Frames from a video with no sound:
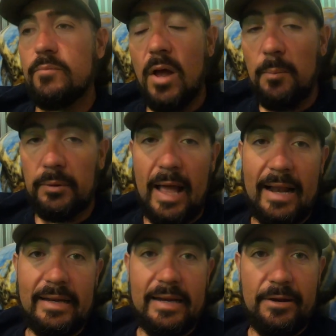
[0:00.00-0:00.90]

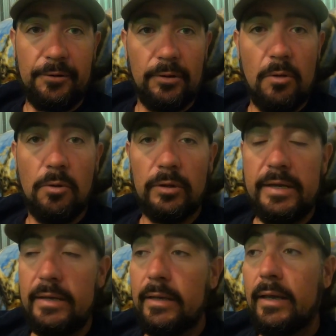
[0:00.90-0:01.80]
applied it here
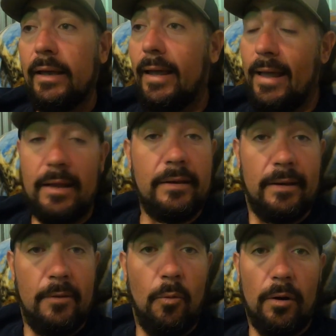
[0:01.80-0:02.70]
locally, and
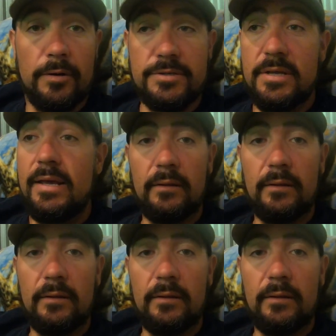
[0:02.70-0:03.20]
it works.